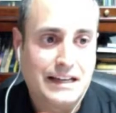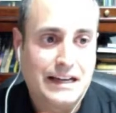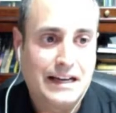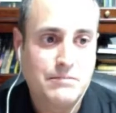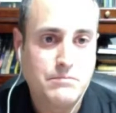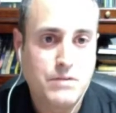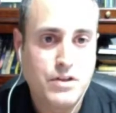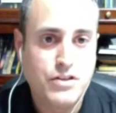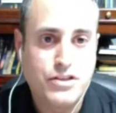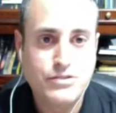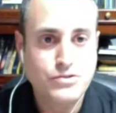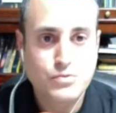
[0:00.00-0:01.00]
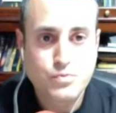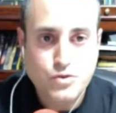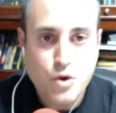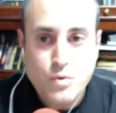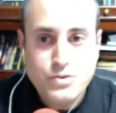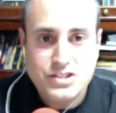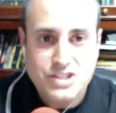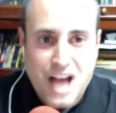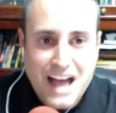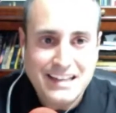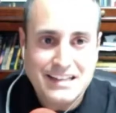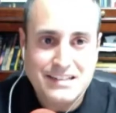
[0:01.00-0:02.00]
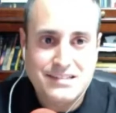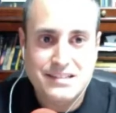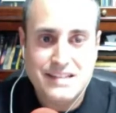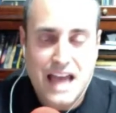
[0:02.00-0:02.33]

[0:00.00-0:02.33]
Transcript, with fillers: um, there's no science that's